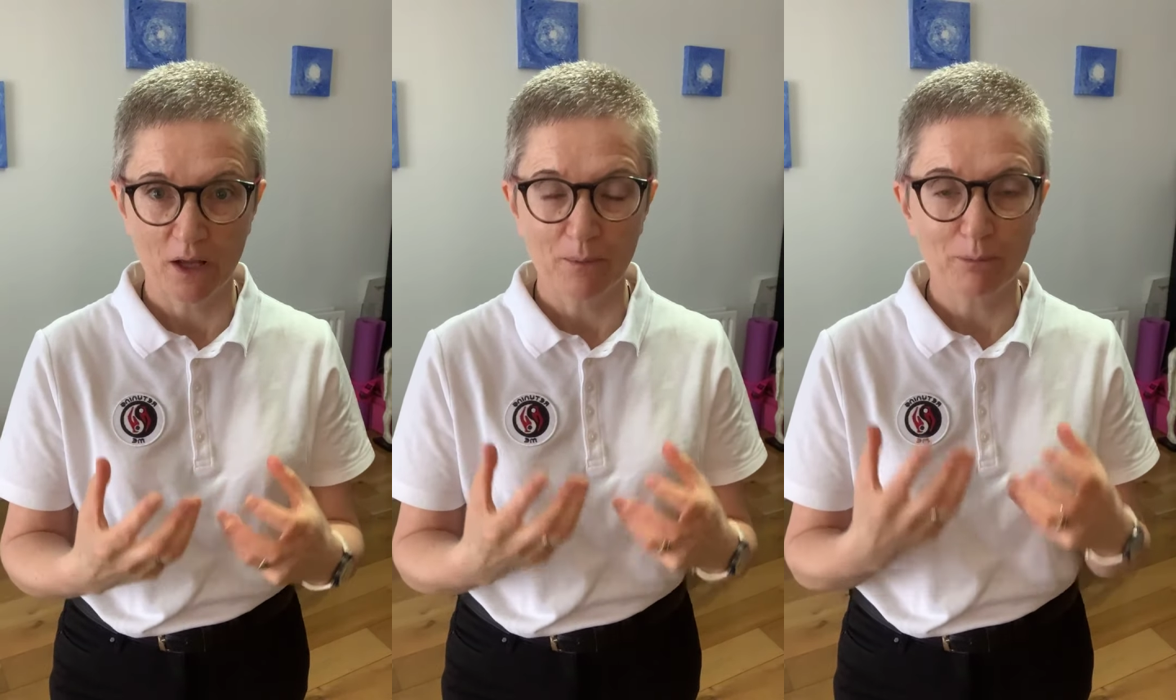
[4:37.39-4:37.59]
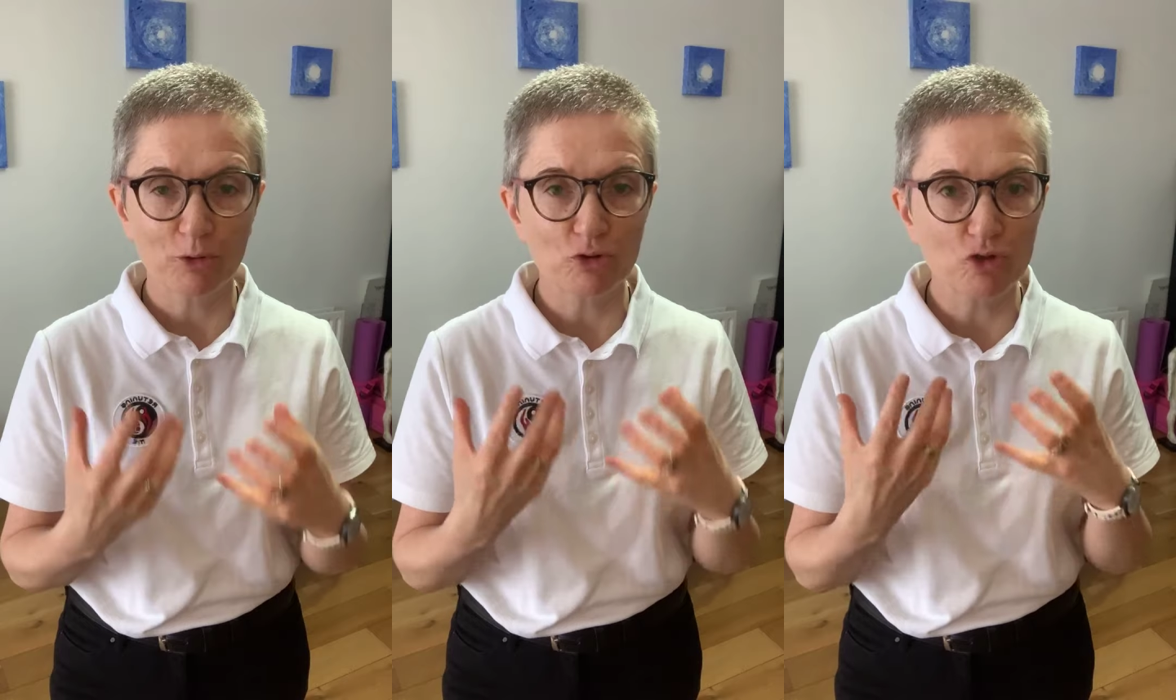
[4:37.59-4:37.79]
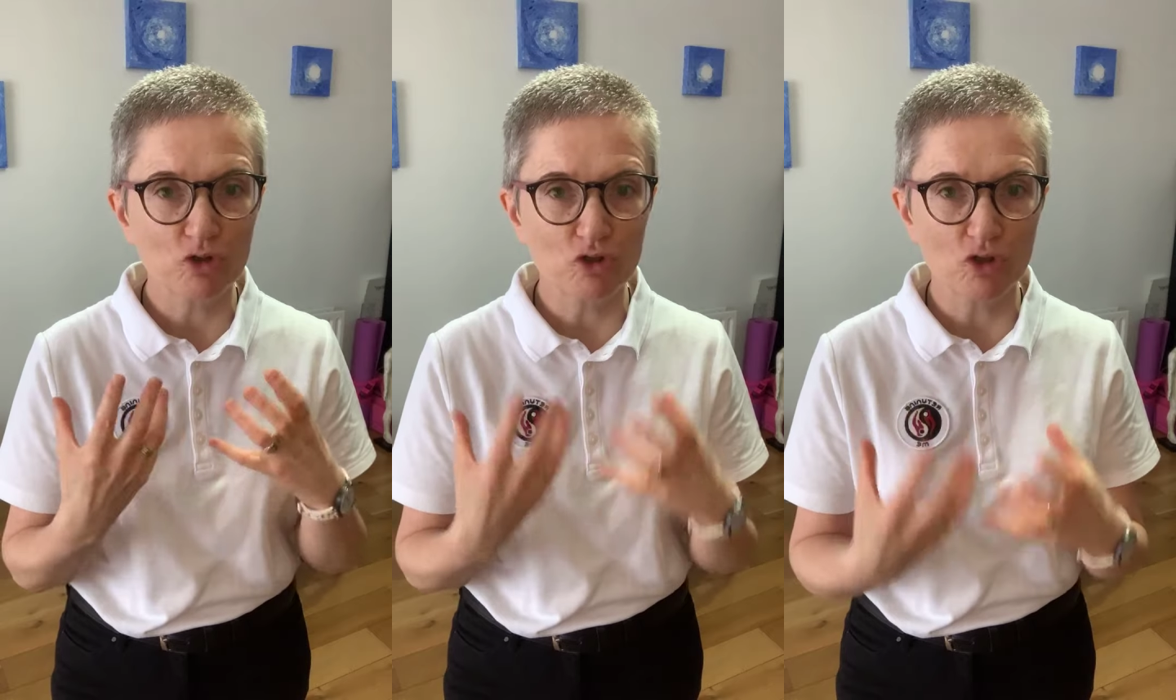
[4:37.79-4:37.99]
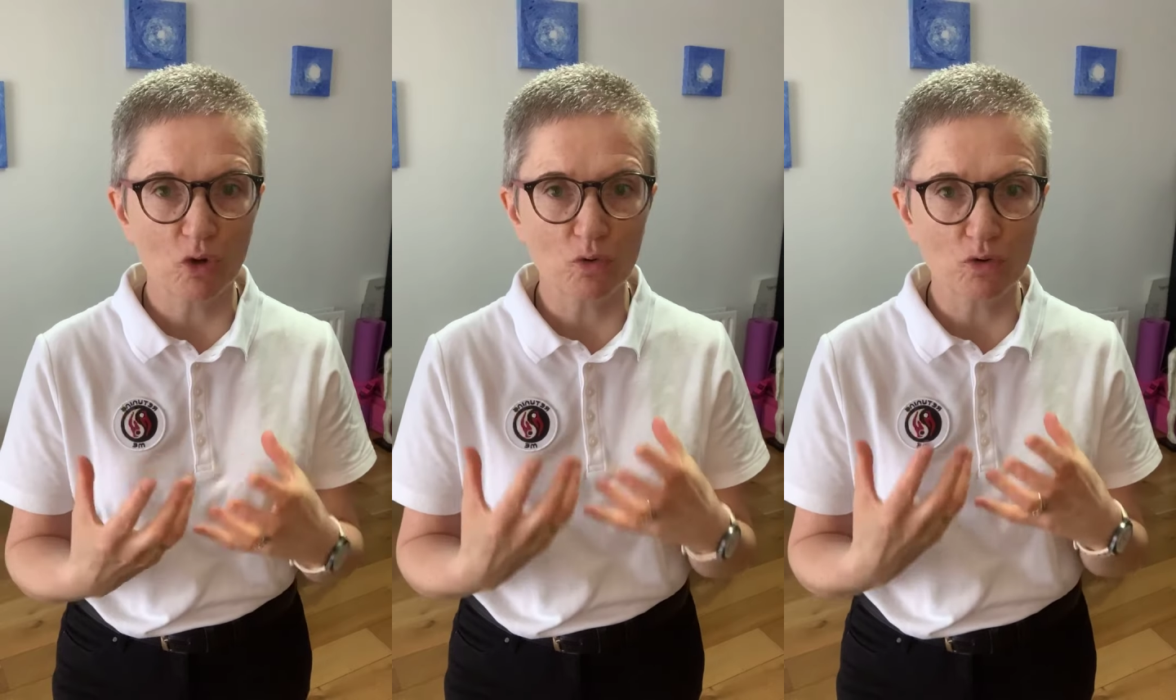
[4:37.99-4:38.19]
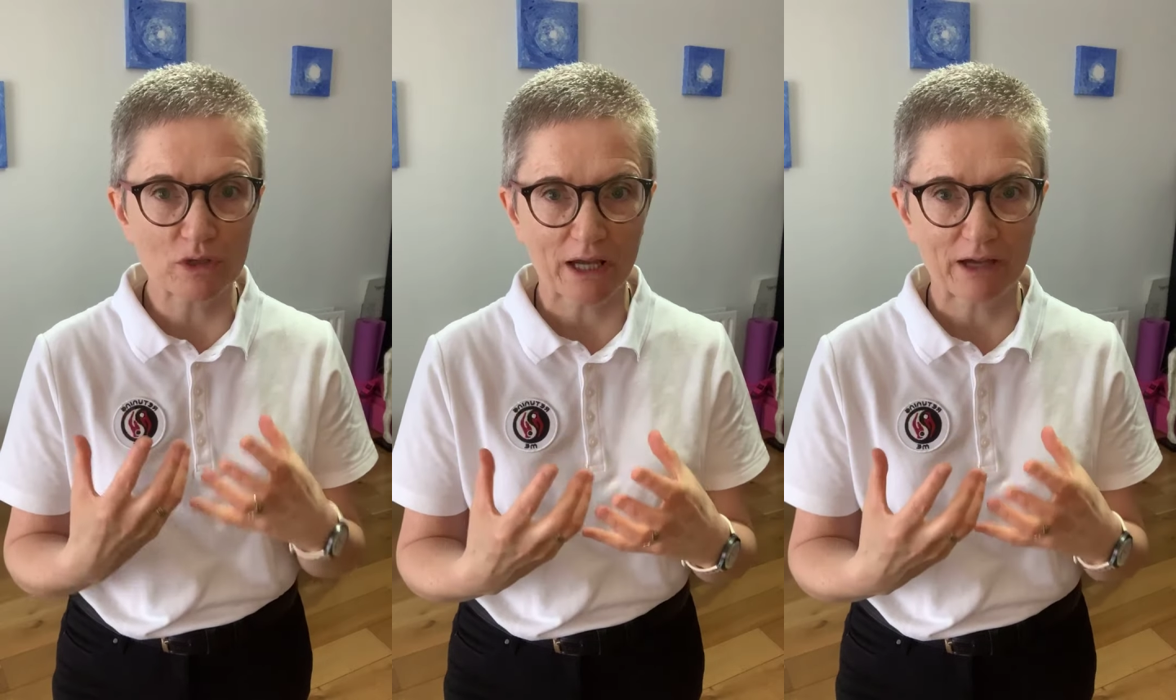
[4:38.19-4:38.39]
but you
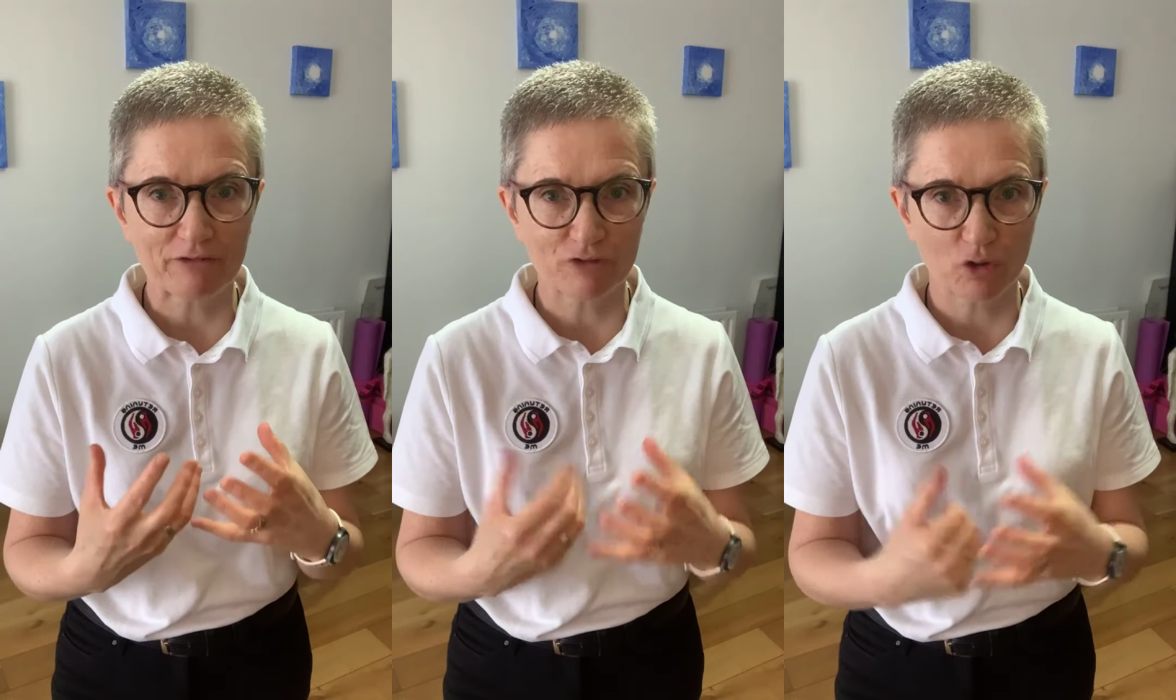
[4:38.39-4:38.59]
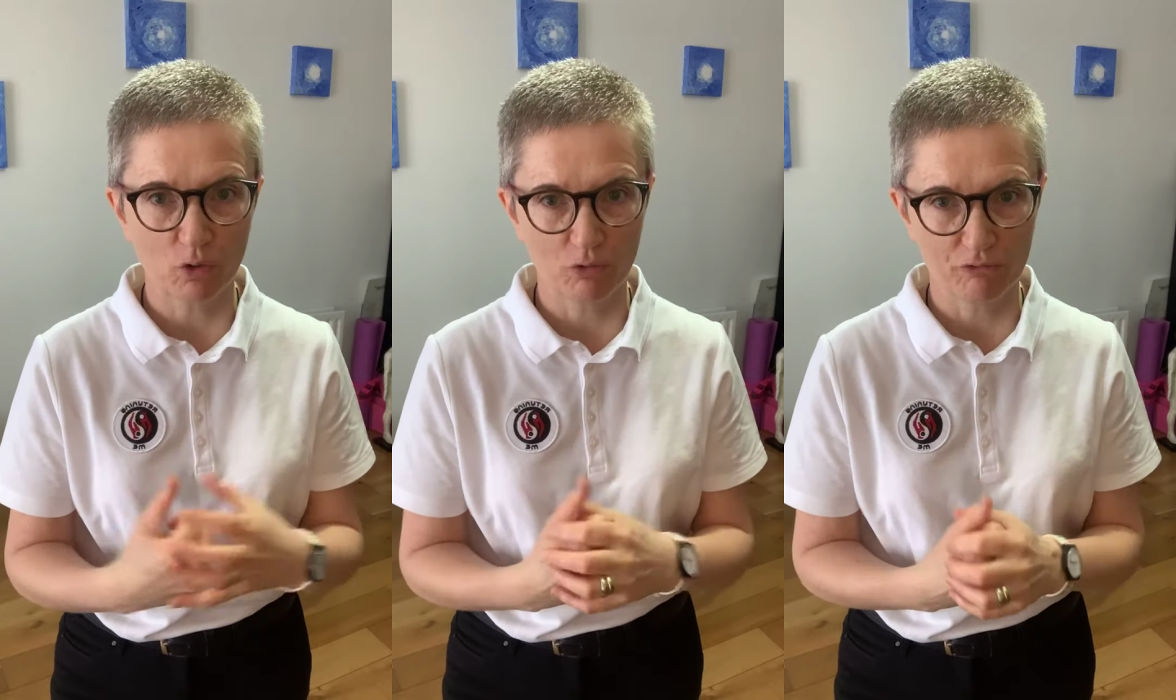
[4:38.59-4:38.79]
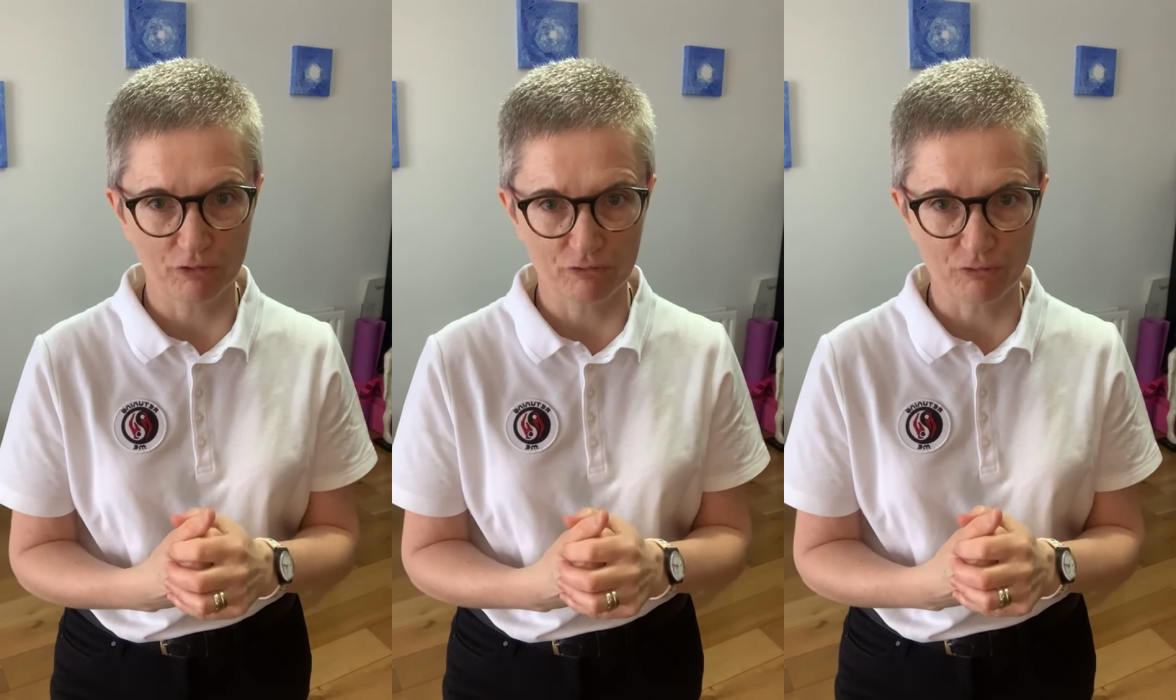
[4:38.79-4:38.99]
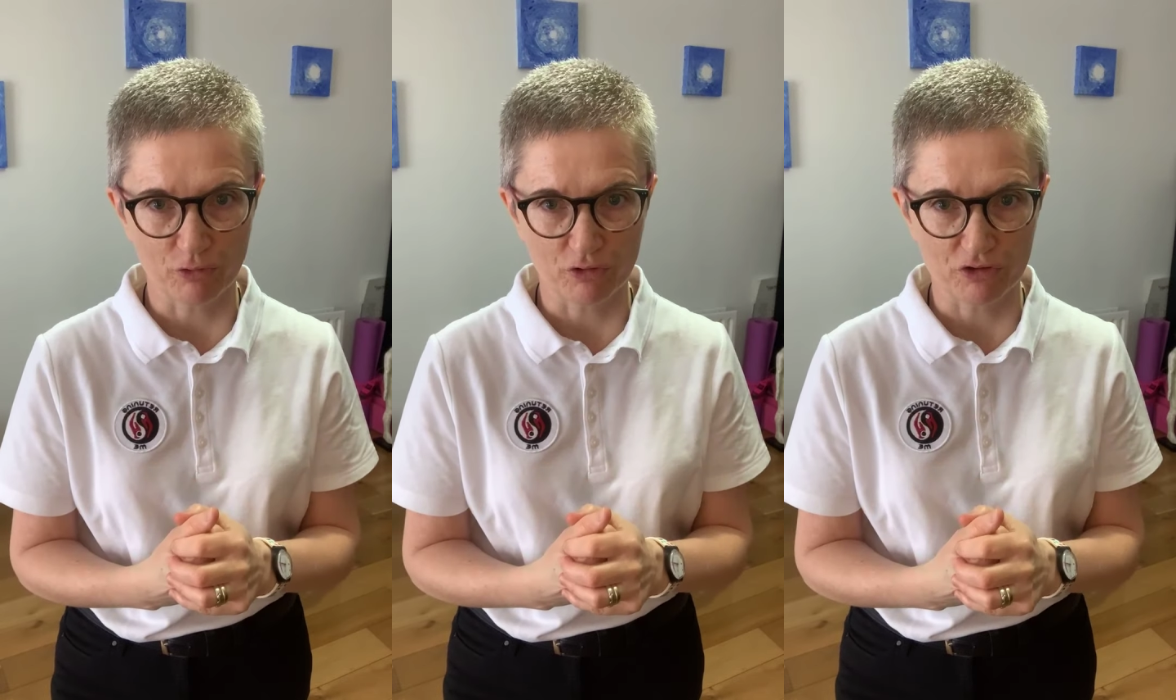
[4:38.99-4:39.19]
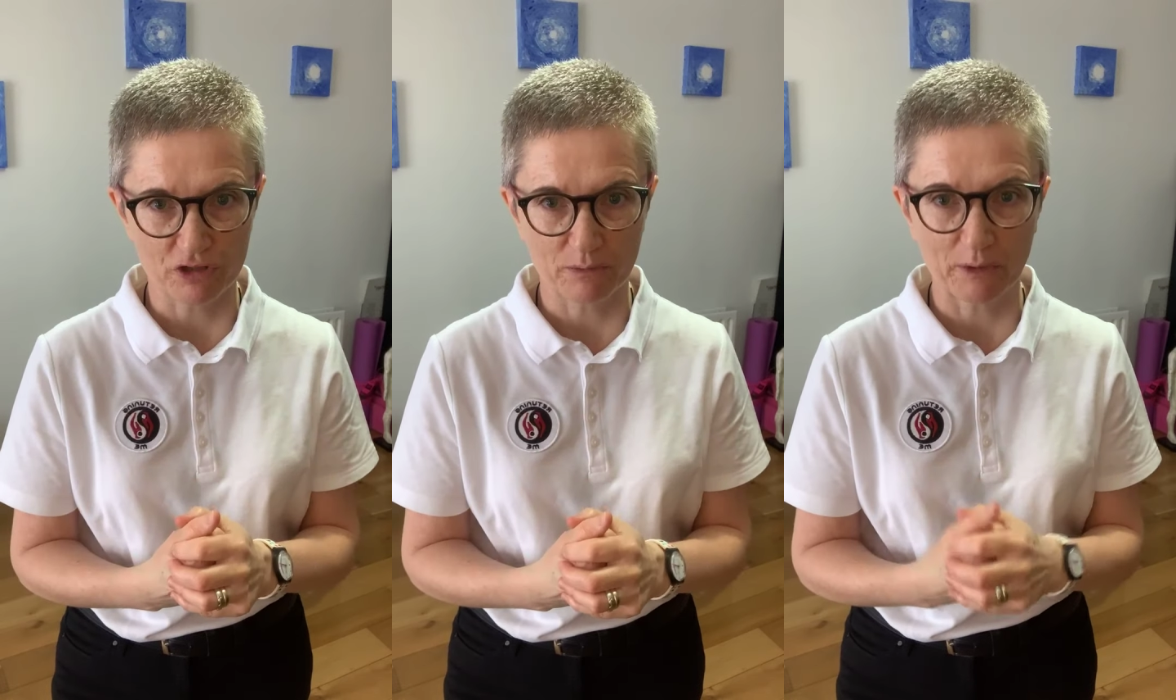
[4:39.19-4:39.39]
don't have to
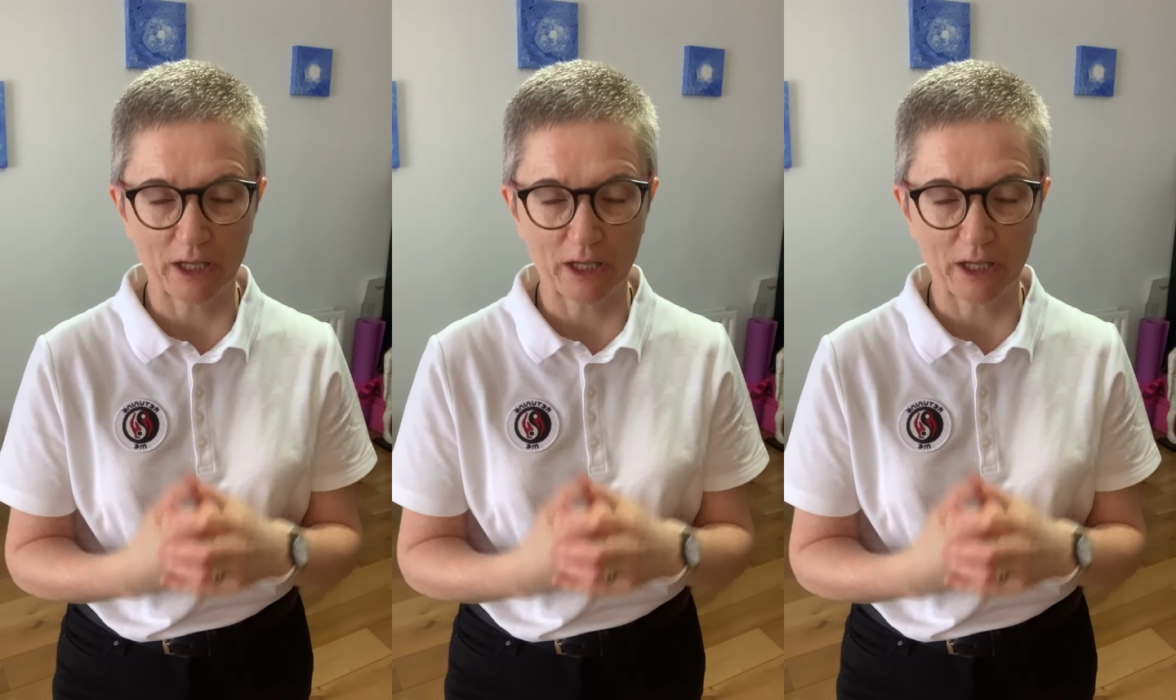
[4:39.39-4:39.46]
overforce them